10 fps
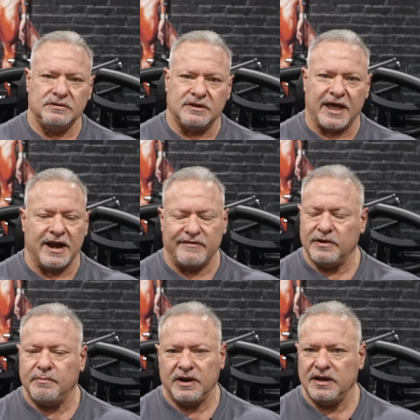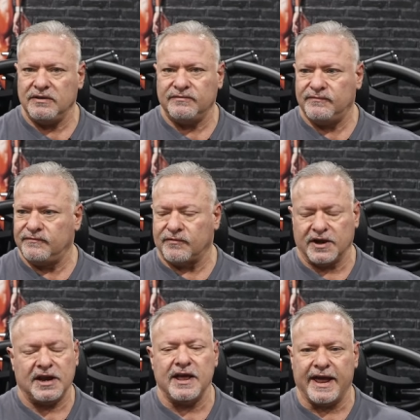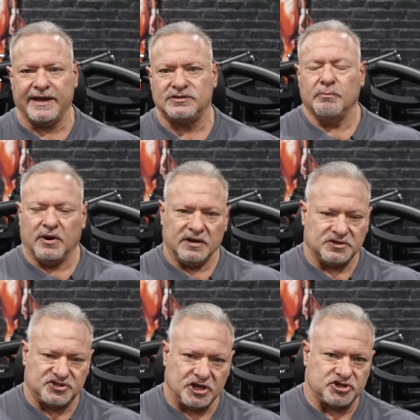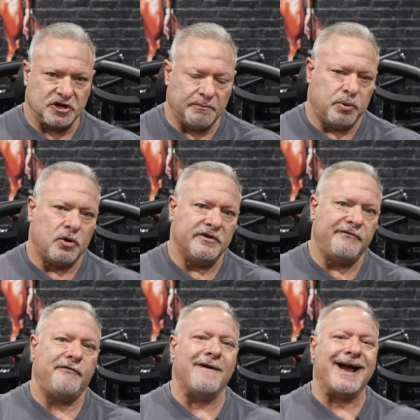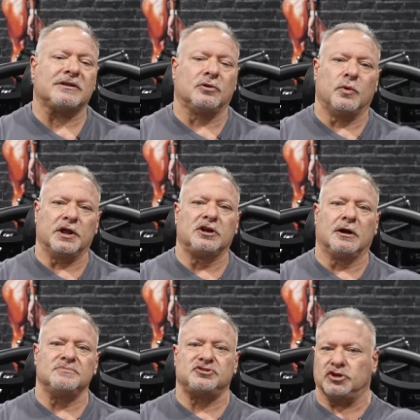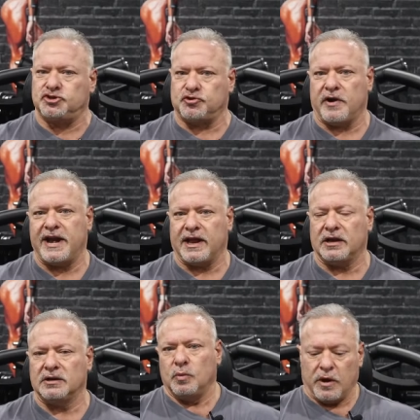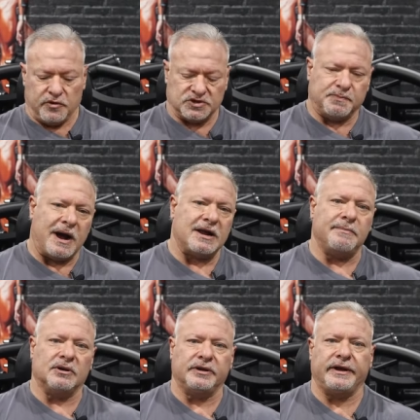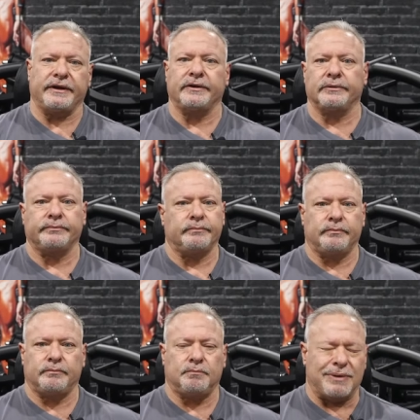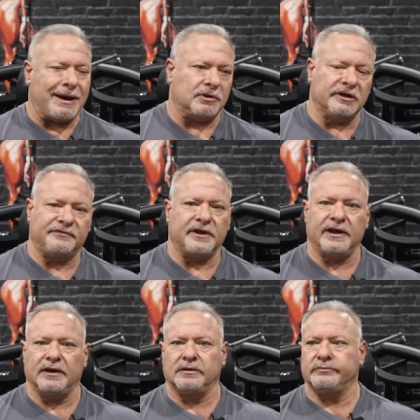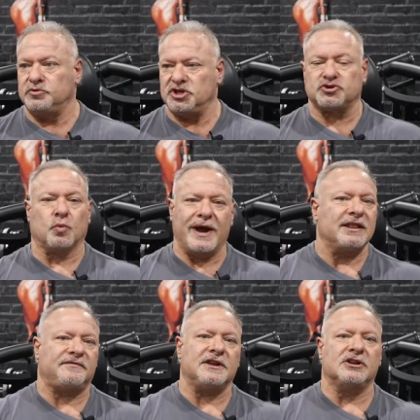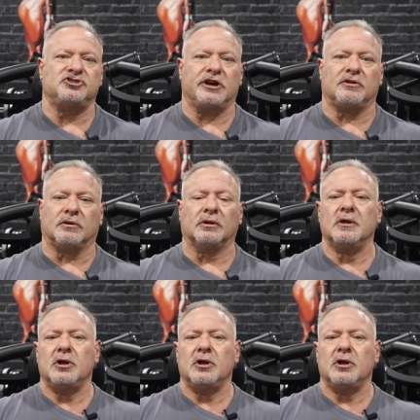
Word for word: that everybody friggin' hates, but it is such an important factor when it comes to training, whether it's bodybuilding, powerlifting, just weightlifting in general.